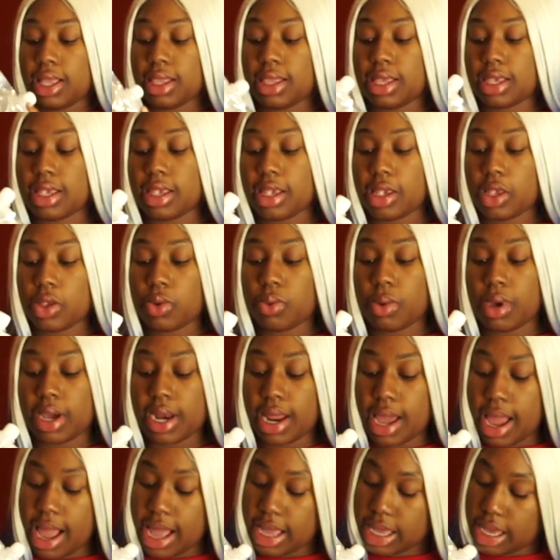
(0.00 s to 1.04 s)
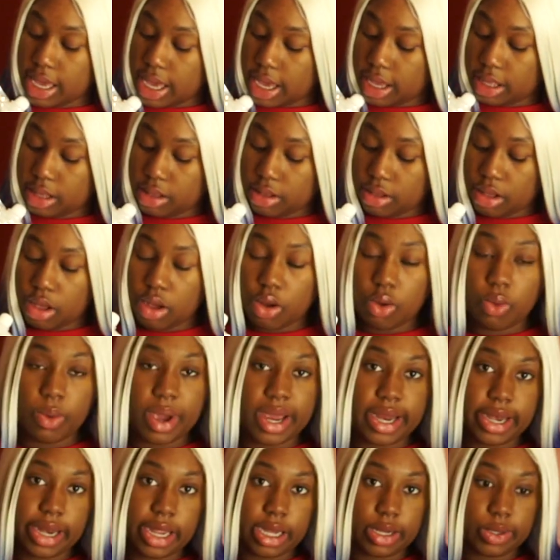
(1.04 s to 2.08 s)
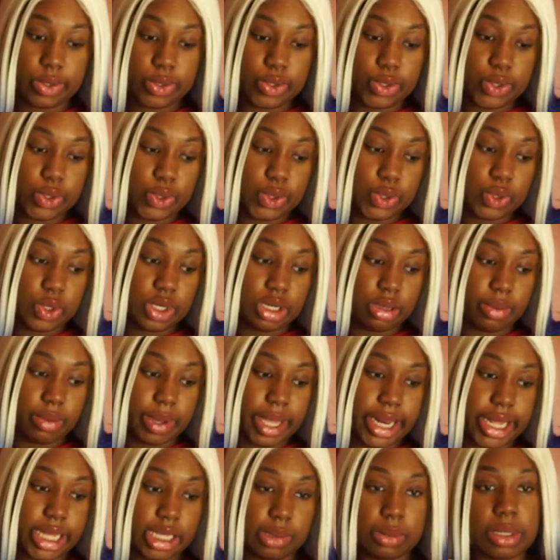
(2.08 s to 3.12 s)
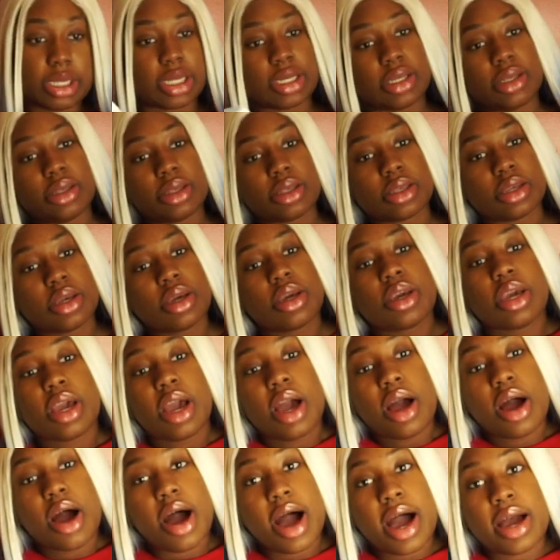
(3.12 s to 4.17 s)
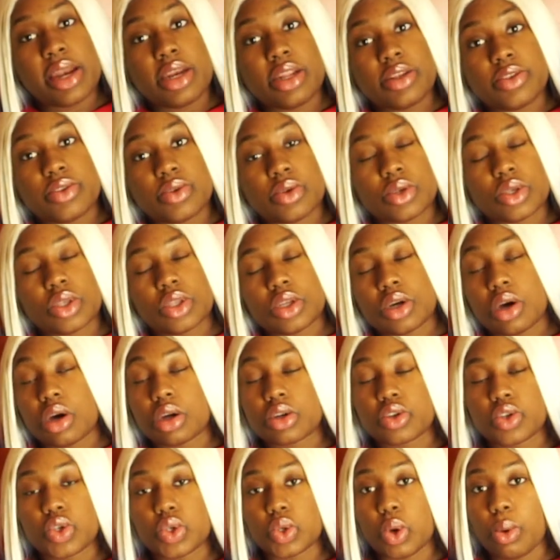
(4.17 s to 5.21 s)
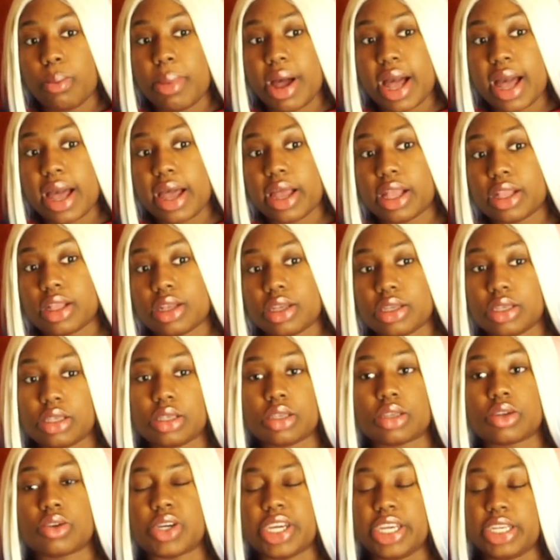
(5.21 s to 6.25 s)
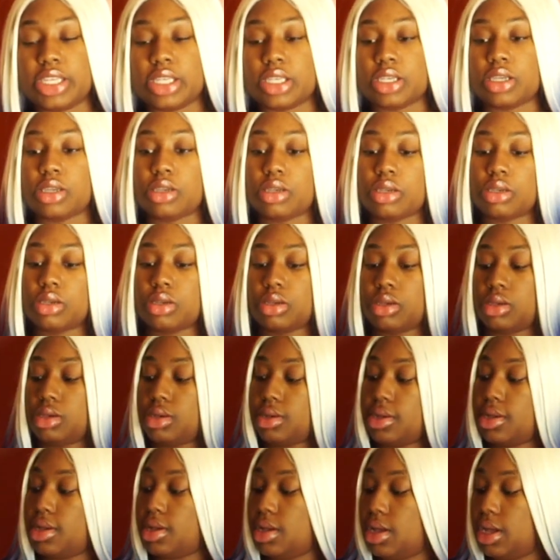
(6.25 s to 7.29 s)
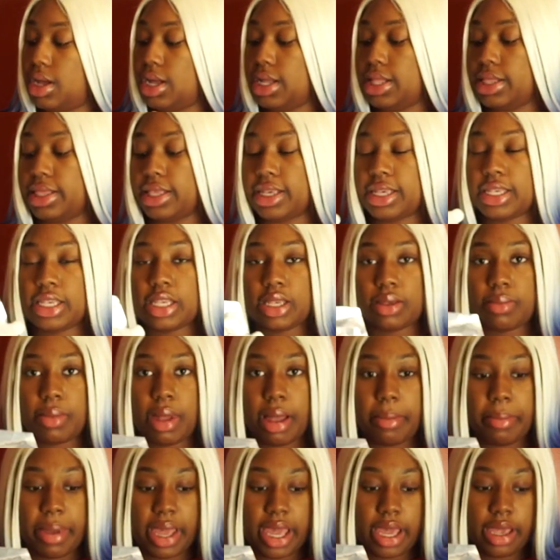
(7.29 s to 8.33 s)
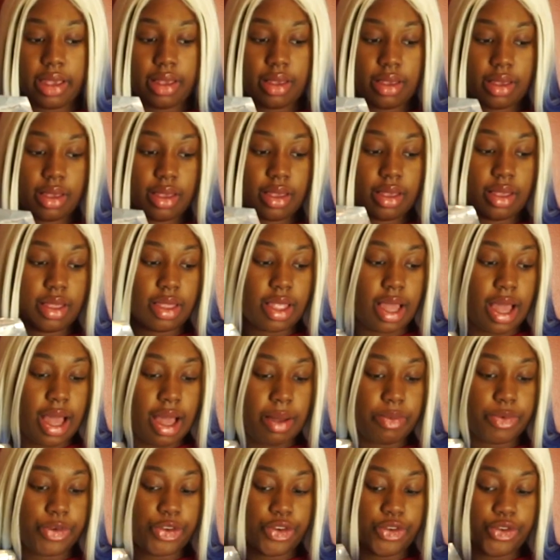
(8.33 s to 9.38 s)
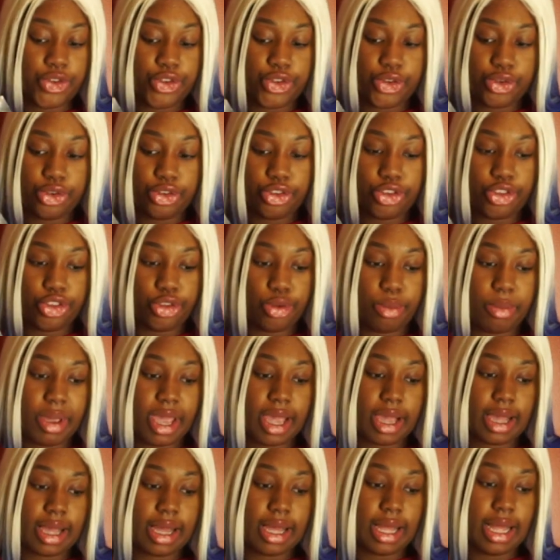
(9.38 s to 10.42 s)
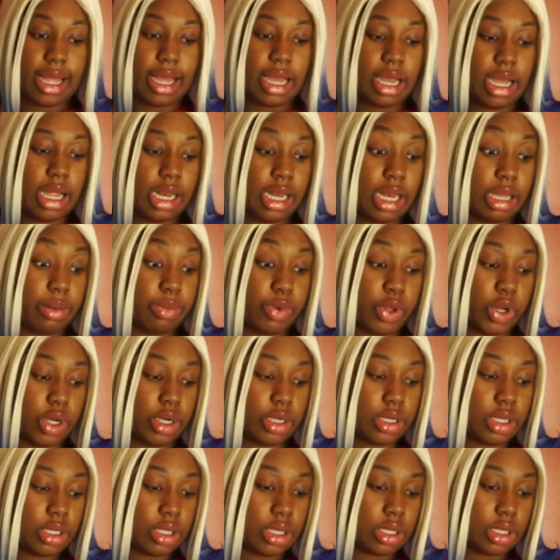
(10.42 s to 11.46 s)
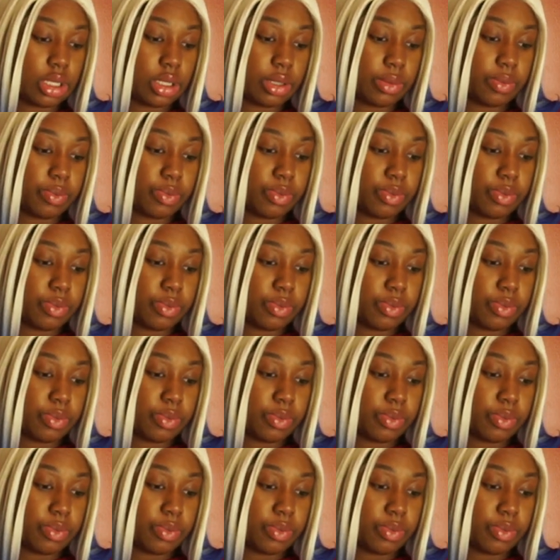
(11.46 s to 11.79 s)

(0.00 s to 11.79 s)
this is what I get right now to do it, guys, because I need to stock so bad. It's crazy. This is my base that I'm gonna use to make lip gloss.